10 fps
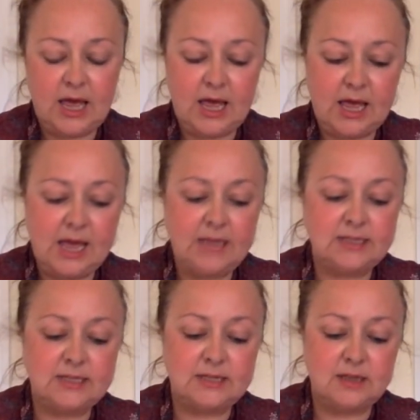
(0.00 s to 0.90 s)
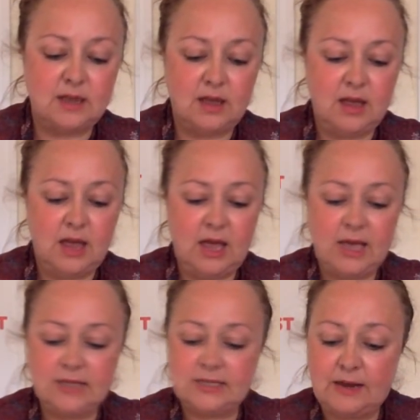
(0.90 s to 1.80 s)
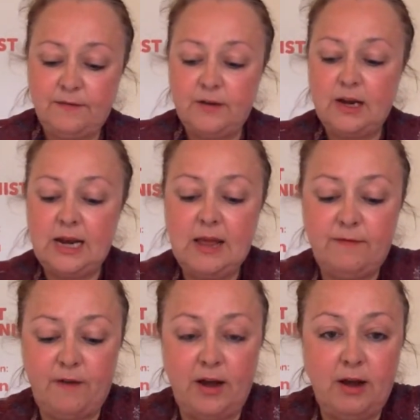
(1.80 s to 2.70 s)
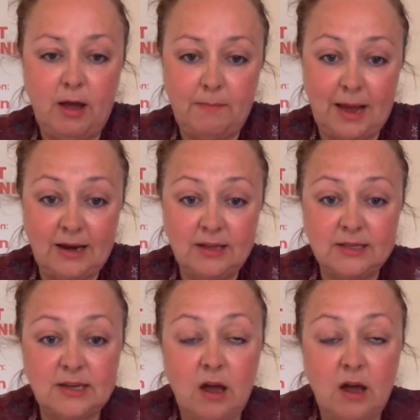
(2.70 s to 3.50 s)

it's definitely a finite balance,